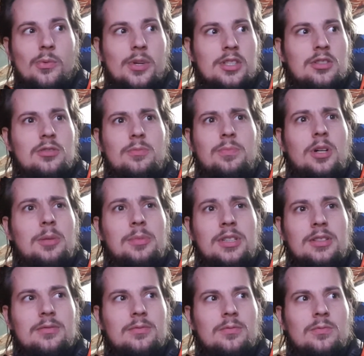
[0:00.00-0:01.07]
which you
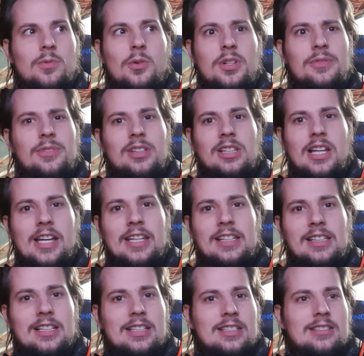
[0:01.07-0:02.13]
probably won't even
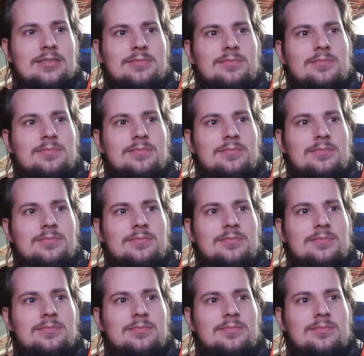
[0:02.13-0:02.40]
like, like